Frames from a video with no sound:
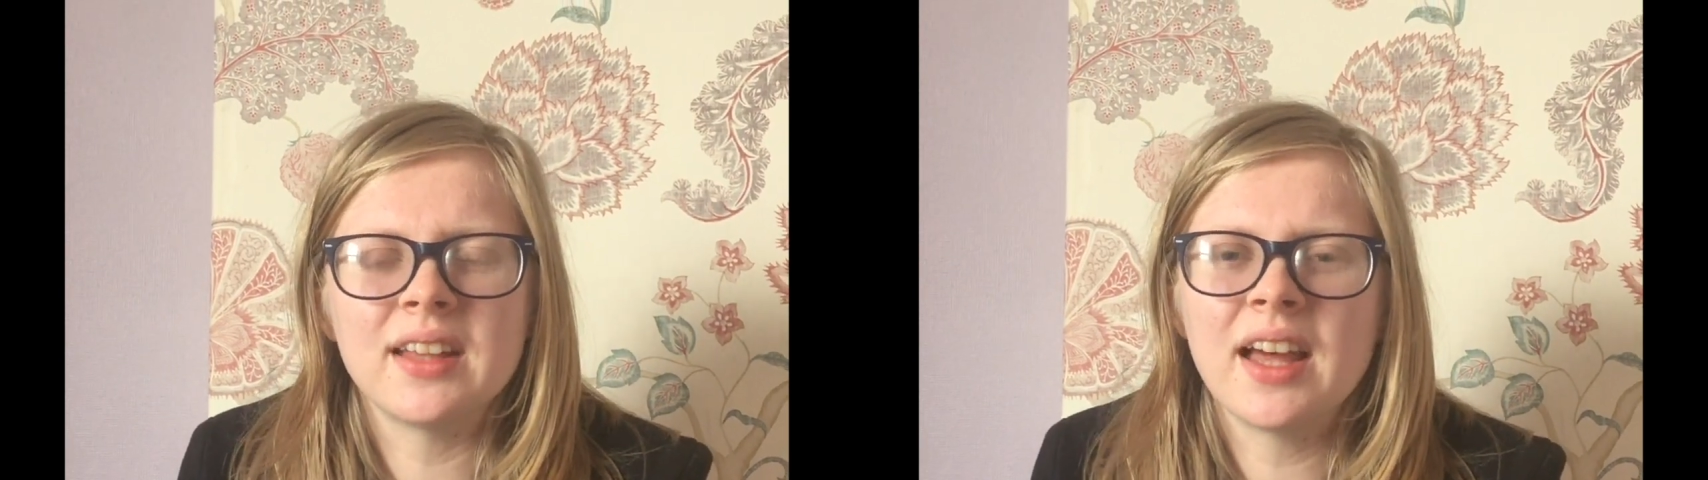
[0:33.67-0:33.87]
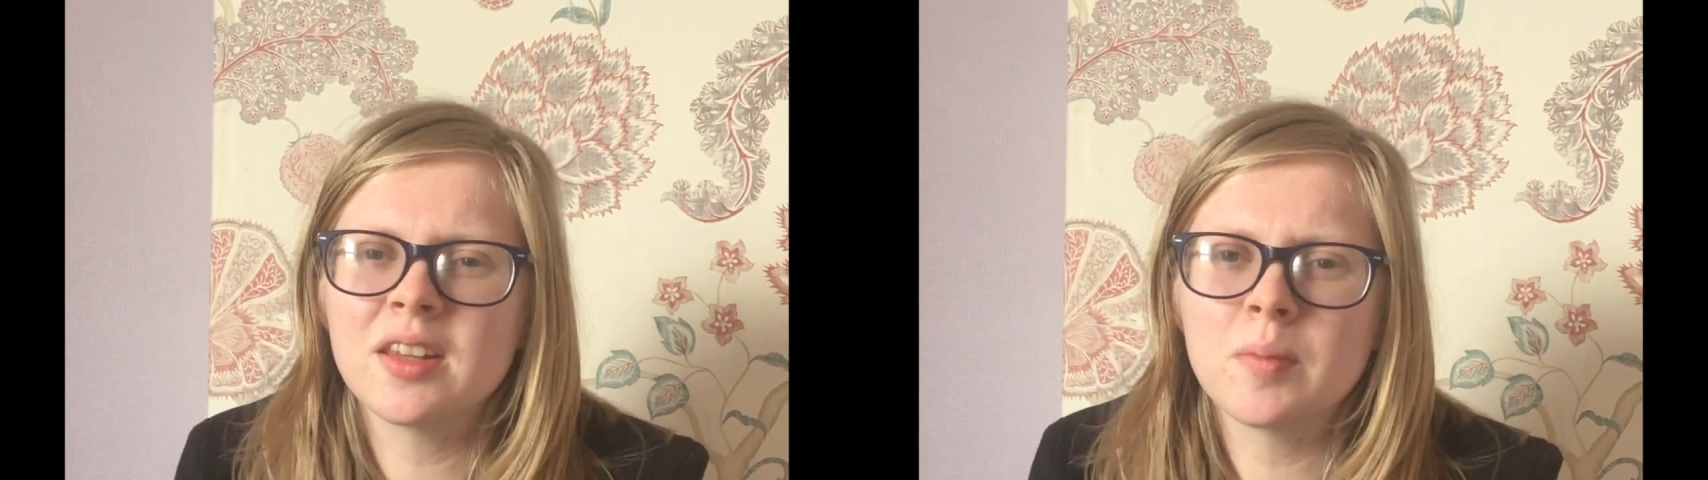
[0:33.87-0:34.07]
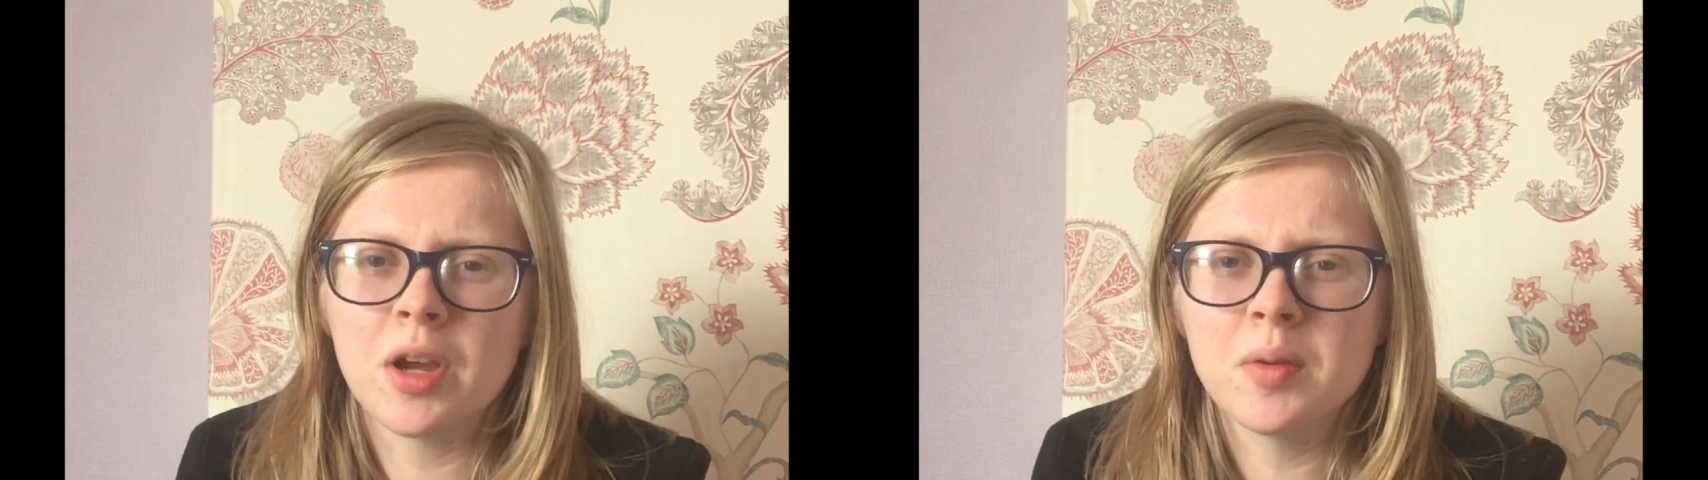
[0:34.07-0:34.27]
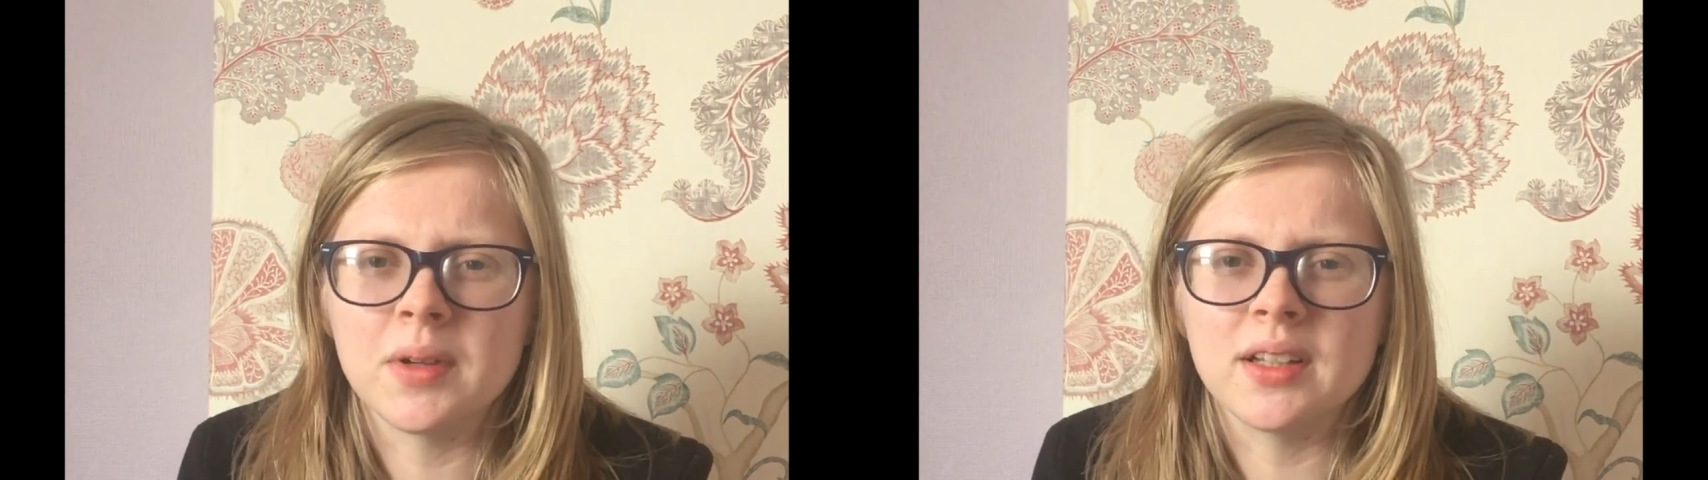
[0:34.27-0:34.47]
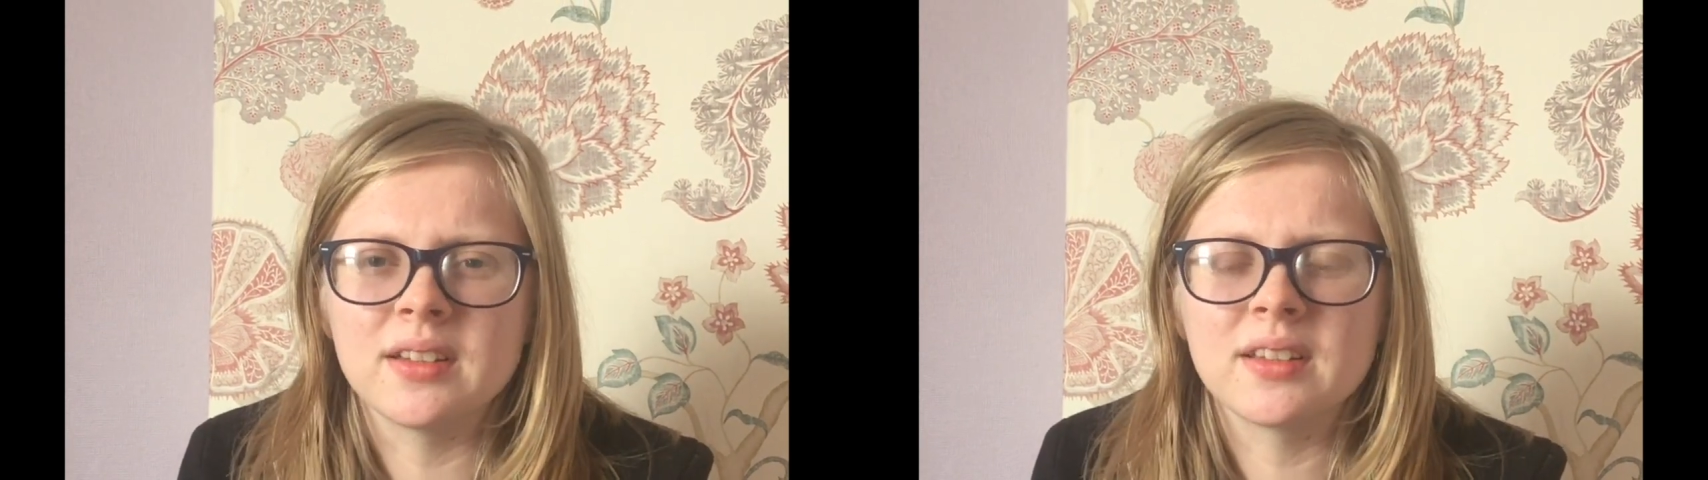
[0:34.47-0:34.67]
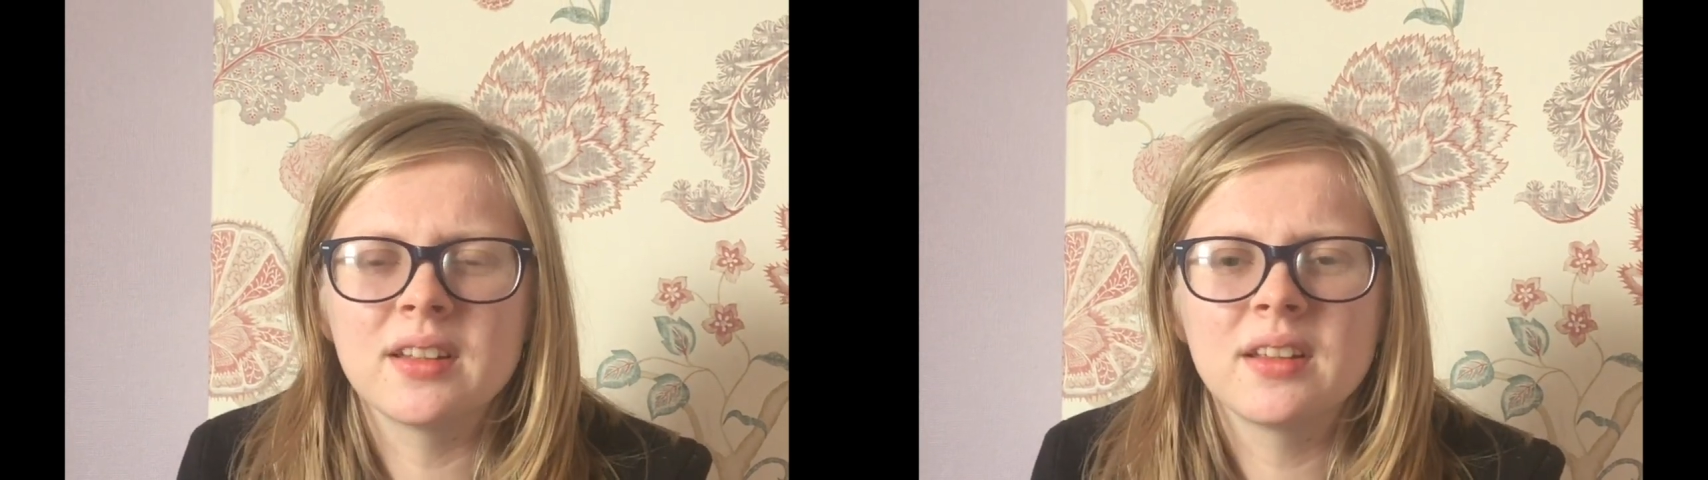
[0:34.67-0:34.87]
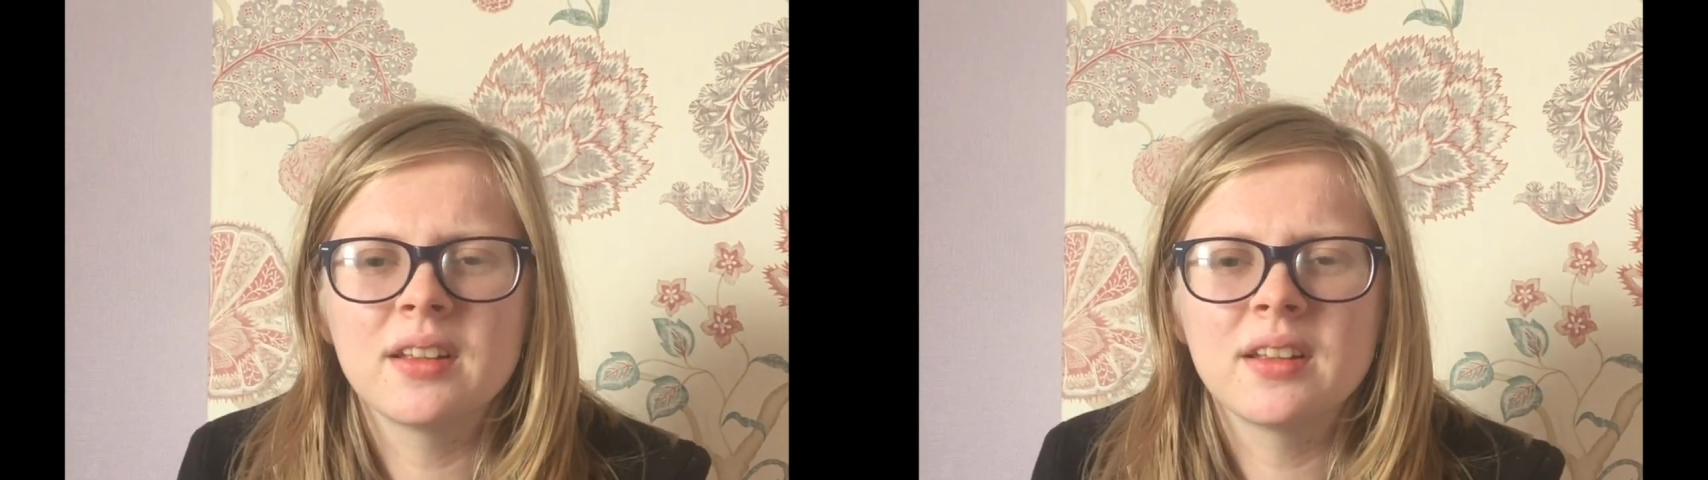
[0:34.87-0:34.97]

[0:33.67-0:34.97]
at the moment.